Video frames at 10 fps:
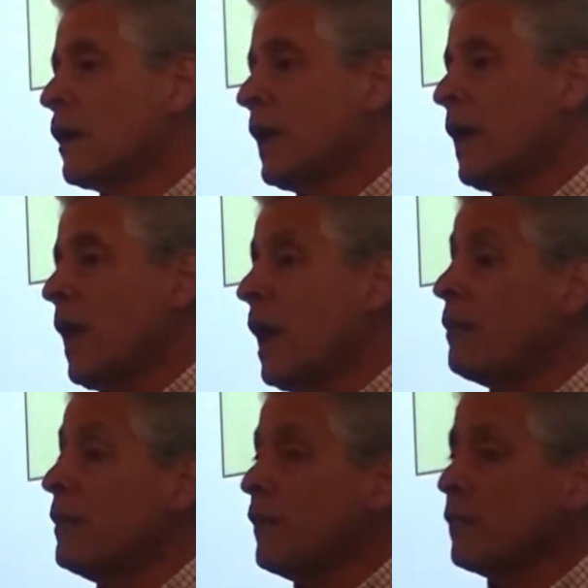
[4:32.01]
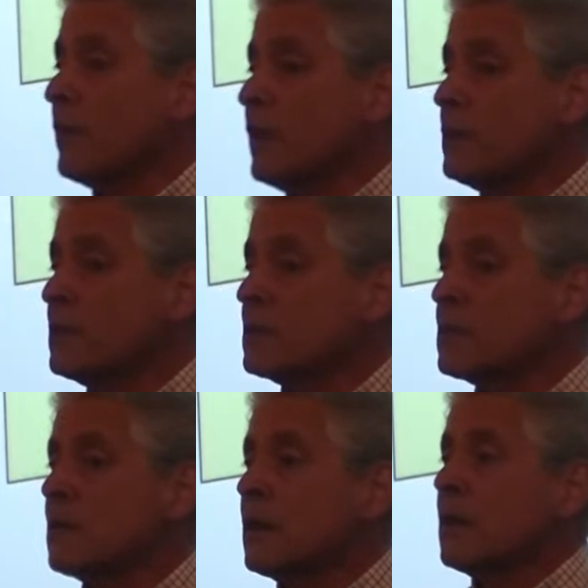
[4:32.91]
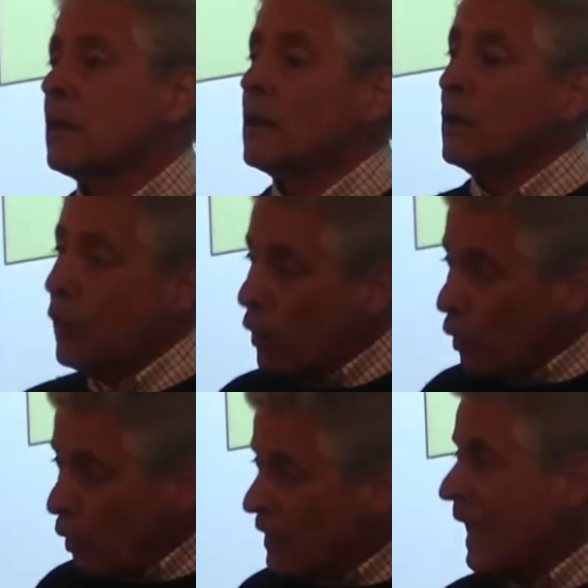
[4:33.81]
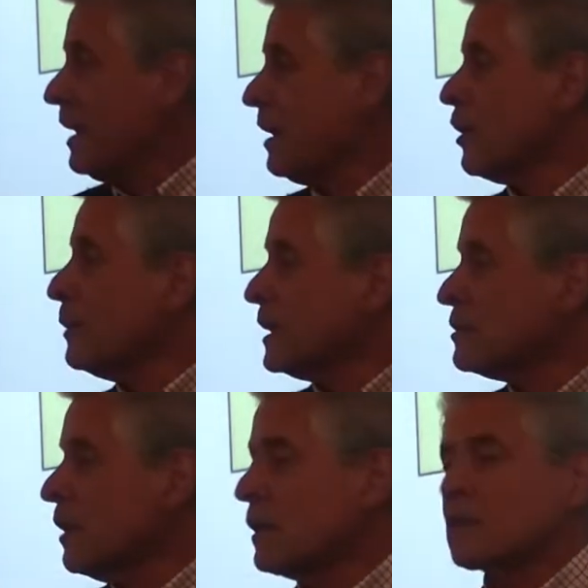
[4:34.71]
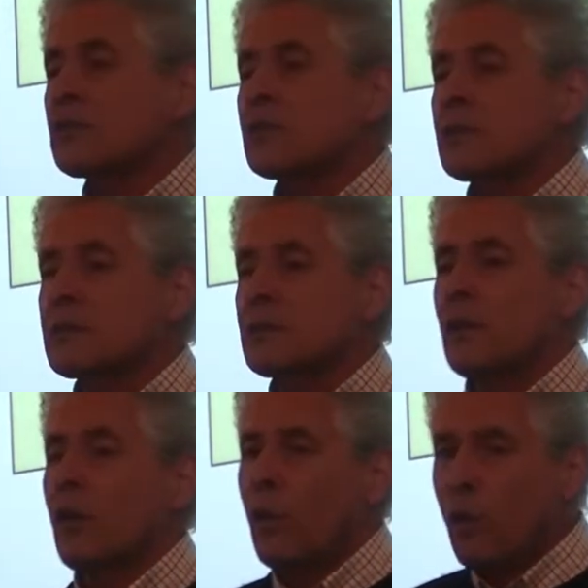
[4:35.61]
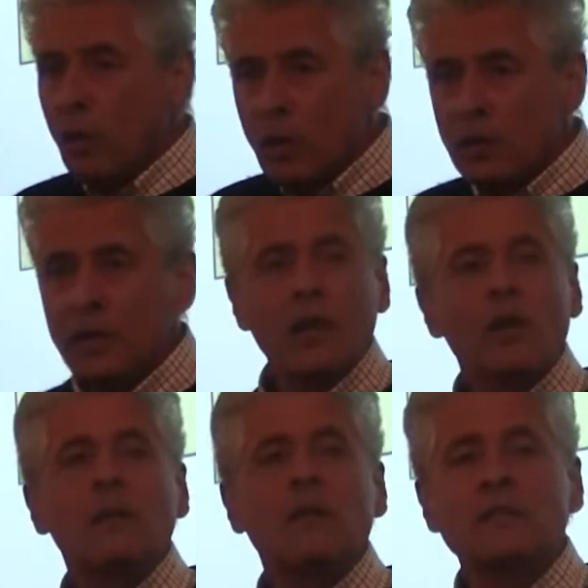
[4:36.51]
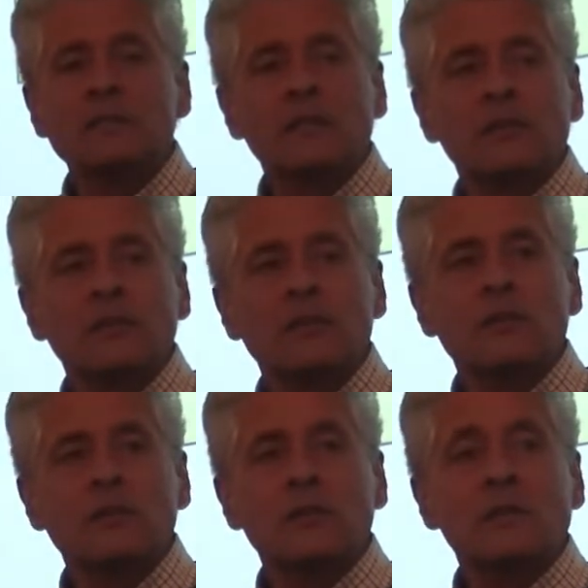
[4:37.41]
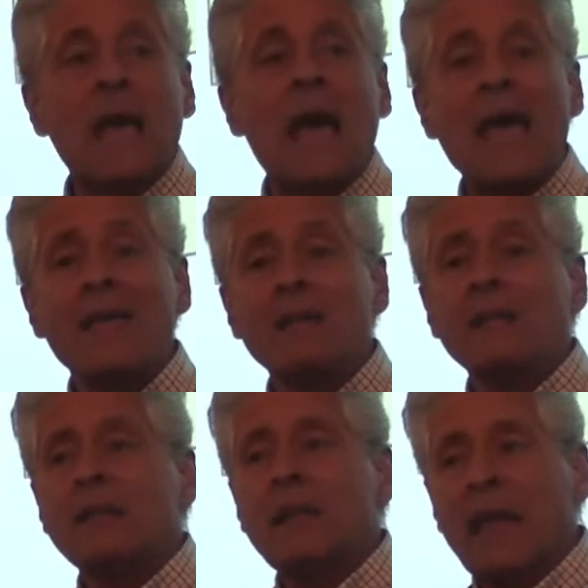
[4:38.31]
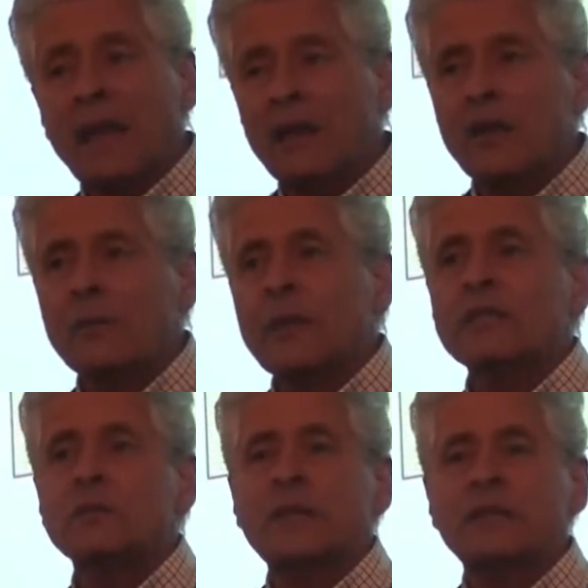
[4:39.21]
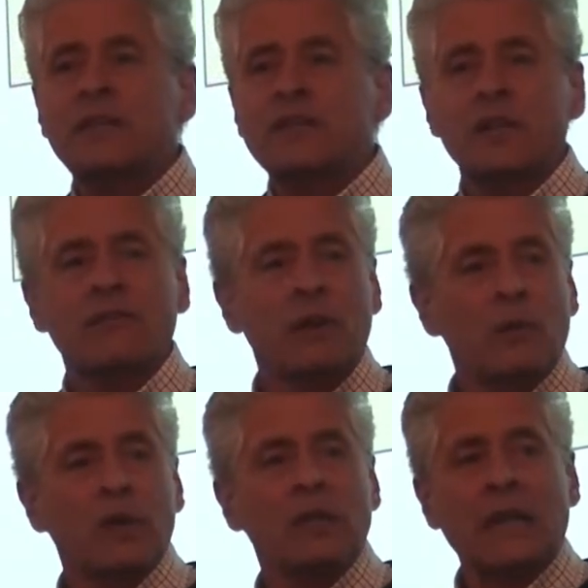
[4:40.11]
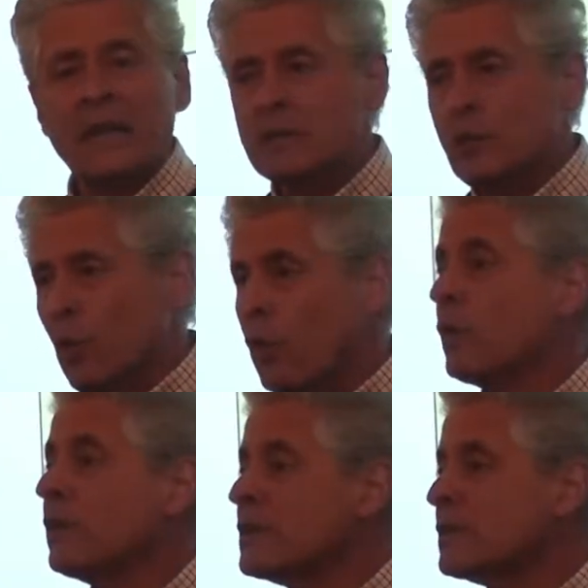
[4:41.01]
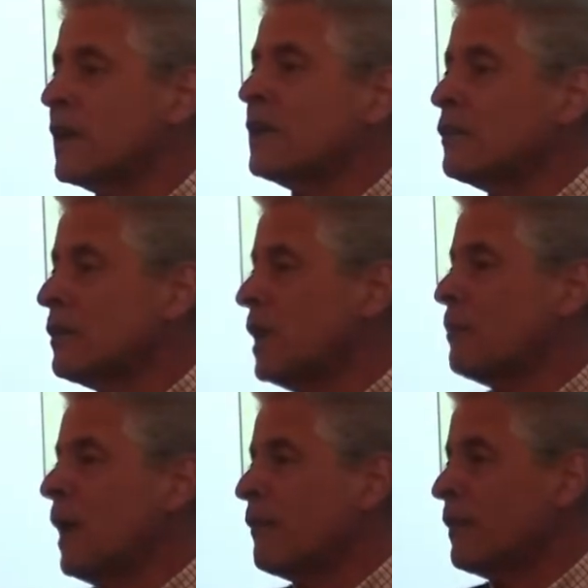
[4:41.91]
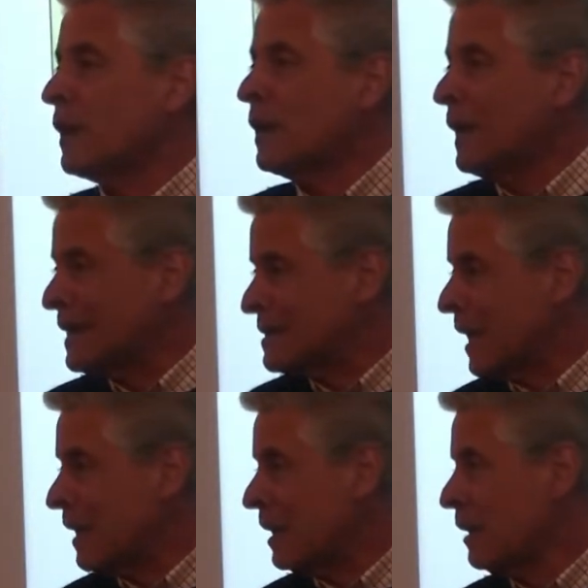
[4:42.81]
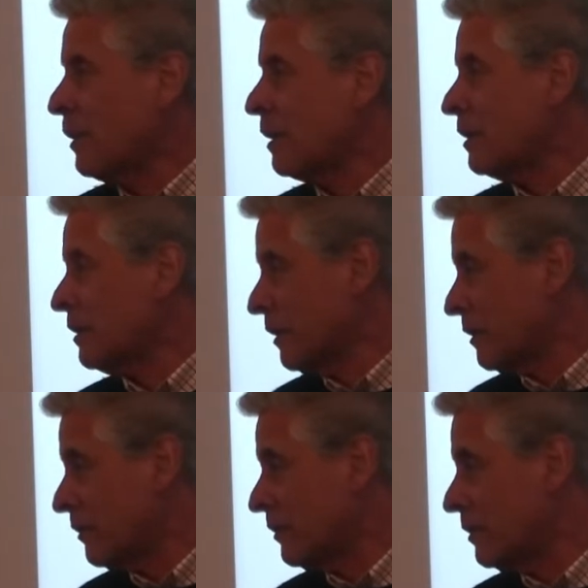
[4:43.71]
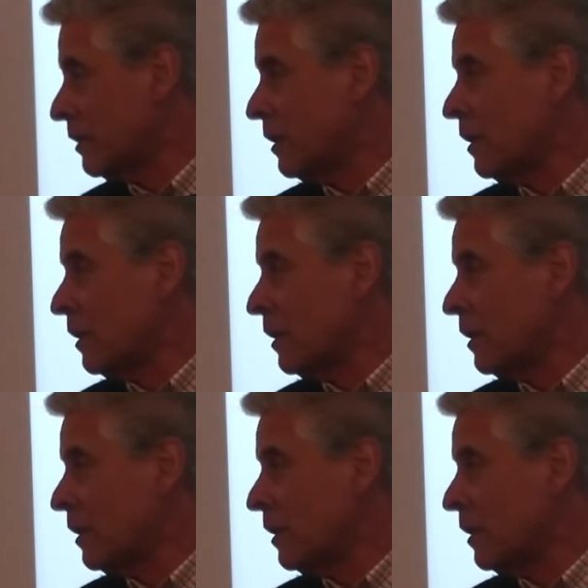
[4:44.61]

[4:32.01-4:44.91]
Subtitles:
Okay, and this means all the economic structures, all the global institutions, and the economics we teach everyone is all designed to keep Africa exactly where it is.